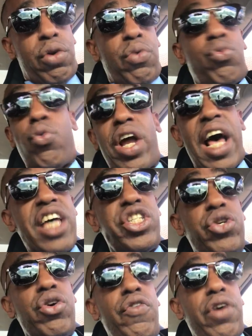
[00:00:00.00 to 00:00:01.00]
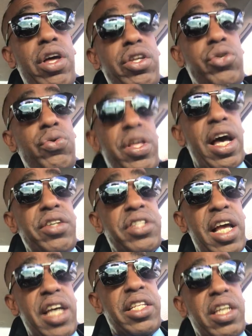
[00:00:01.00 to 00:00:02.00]
What I saw in
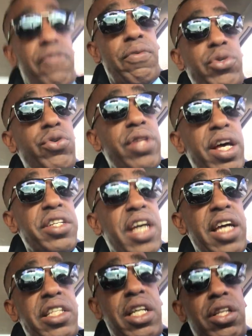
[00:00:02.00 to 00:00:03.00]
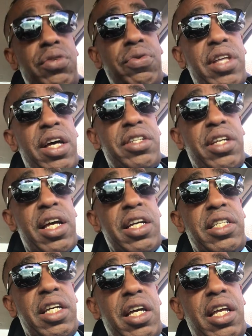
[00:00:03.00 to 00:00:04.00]
2018, from 2018 to
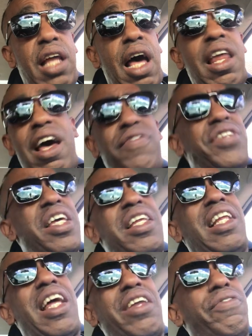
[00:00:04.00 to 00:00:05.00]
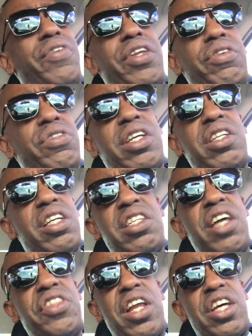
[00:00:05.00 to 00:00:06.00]
2019, and I've seen a lot of videos.
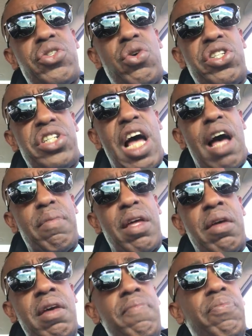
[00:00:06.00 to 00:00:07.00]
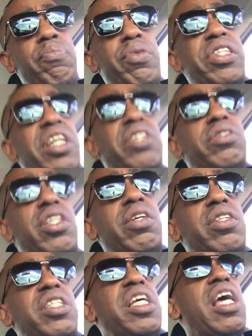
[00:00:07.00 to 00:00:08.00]
Nothing I saw shocked me, but
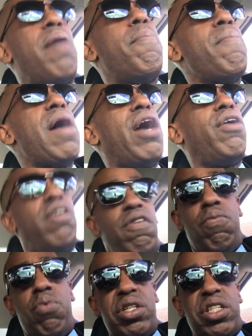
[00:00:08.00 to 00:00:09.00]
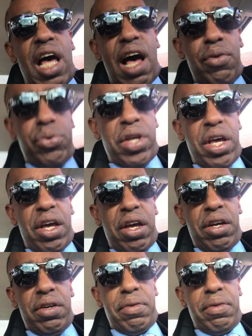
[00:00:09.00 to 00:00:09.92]
the amount of what's out there,